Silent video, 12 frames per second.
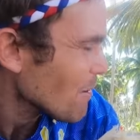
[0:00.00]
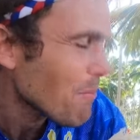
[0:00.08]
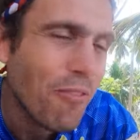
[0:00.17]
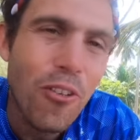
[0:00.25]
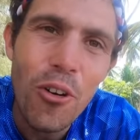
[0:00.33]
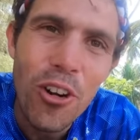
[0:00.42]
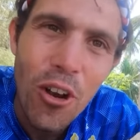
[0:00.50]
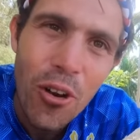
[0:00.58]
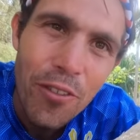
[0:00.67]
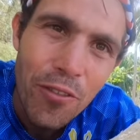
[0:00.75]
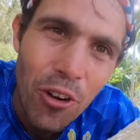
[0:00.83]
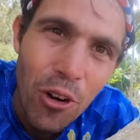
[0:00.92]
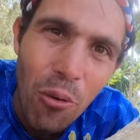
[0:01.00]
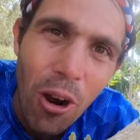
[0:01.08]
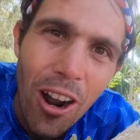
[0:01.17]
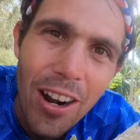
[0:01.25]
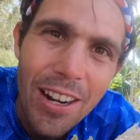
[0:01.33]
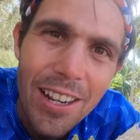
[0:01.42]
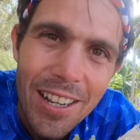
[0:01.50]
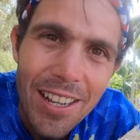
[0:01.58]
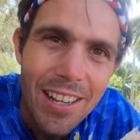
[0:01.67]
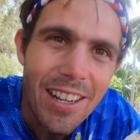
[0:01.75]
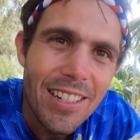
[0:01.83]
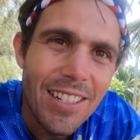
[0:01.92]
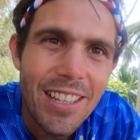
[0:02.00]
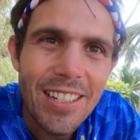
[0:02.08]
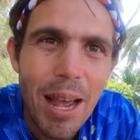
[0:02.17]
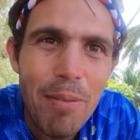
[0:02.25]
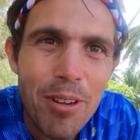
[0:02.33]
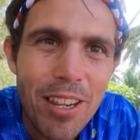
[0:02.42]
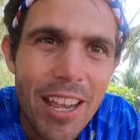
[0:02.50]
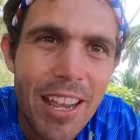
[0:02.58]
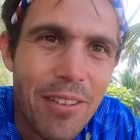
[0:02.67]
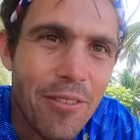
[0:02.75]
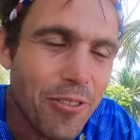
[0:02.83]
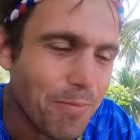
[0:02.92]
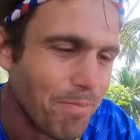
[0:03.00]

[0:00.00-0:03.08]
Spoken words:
before going for a walk to the Tabon Cave.